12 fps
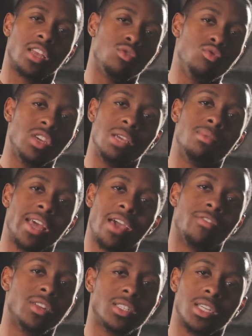Like, you keep
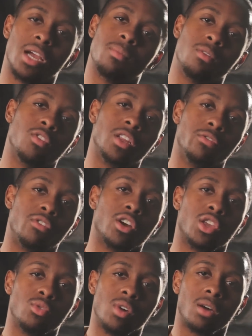laughing and shit, I'm gonna really fuck
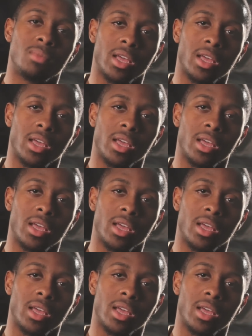you up.